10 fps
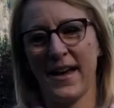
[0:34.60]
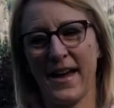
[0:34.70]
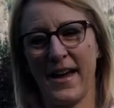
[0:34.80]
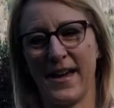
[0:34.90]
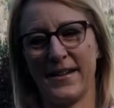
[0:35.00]

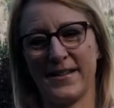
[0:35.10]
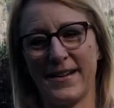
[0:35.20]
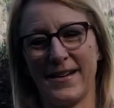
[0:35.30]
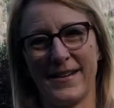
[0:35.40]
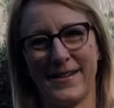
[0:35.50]
and
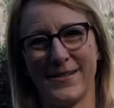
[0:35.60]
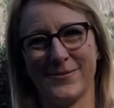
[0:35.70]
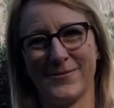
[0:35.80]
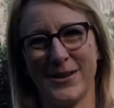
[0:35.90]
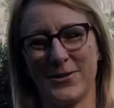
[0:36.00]
uh,
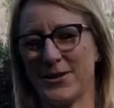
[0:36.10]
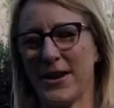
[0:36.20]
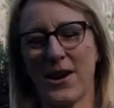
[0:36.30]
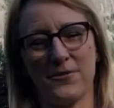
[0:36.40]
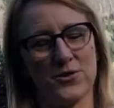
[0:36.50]
you know
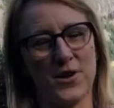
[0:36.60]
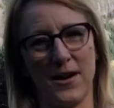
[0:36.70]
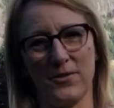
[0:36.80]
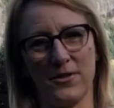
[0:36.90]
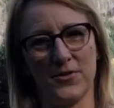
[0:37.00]
take off and
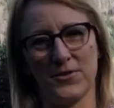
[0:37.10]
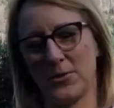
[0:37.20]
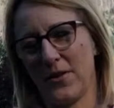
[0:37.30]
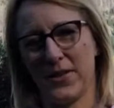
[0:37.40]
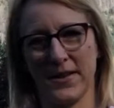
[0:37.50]
travel, do
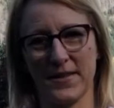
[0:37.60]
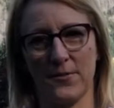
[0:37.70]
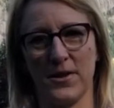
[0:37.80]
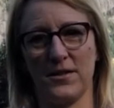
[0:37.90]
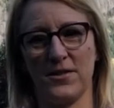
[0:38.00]
all the things I
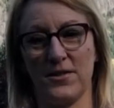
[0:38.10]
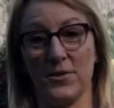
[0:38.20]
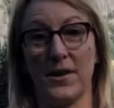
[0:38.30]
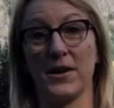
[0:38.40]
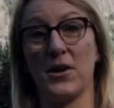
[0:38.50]
wanted to do,
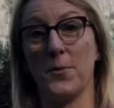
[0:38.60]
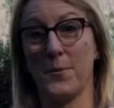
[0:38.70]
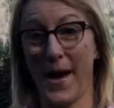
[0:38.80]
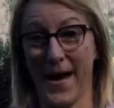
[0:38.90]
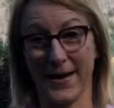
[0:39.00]
and go
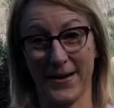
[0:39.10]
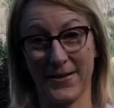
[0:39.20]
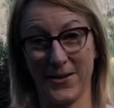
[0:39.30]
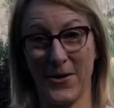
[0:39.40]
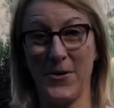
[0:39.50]
back
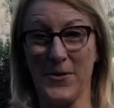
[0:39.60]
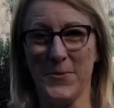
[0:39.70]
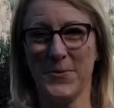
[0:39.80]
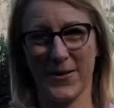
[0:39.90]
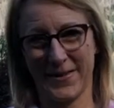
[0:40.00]

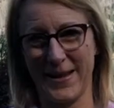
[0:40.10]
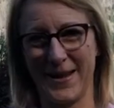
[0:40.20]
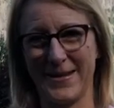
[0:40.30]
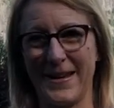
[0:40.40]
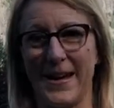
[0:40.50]
home was the
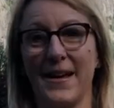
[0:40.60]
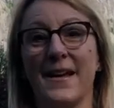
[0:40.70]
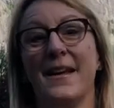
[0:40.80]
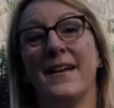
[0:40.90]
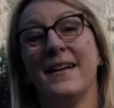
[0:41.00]
idea.
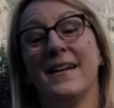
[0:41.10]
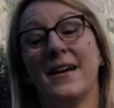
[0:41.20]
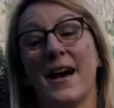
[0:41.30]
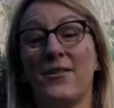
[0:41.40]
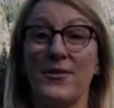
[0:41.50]

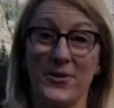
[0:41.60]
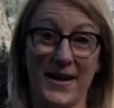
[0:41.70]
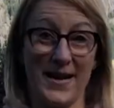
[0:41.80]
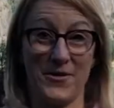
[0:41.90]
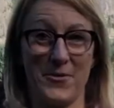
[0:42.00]
However, I
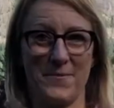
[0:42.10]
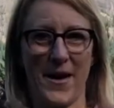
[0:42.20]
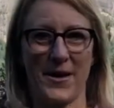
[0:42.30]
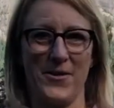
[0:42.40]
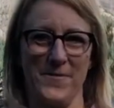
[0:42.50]
never went
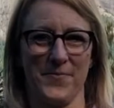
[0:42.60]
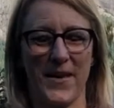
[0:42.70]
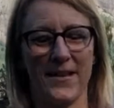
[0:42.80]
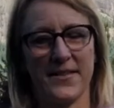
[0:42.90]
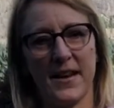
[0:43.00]
back home.
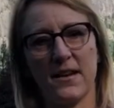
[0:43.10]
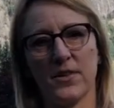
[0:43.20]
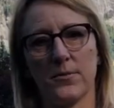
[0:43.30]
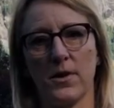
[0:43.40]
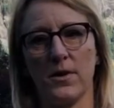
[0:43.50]
I stayed on
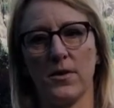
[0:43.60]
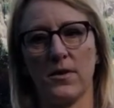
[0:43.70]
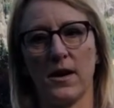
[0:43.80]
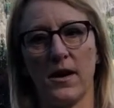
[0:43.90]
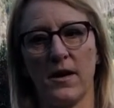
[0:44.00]
the road.
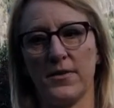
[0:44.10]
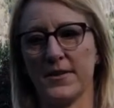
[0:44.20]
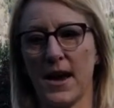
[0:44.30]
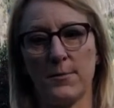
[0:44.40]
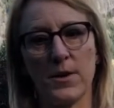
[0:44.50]
Uh, the
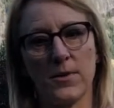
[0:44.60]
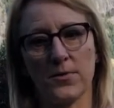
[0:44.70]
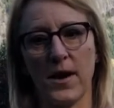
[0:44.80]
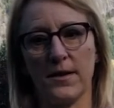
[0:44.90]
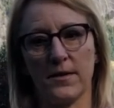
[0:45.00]
timing was
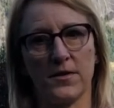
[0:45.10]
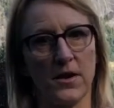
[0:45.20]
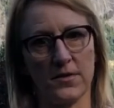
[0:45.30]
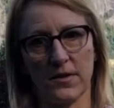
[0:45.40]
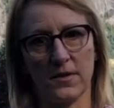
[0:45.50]
right to
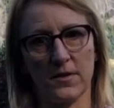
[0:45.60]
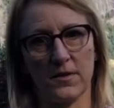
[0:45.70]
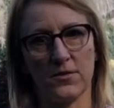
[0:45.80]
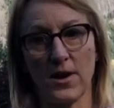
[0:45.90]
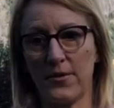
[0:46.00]
start this
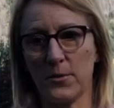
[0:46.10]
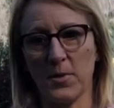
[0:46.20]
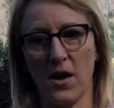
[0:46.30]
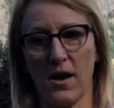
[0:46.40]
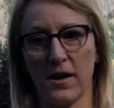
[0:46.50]
travel
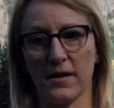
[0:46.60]
blog.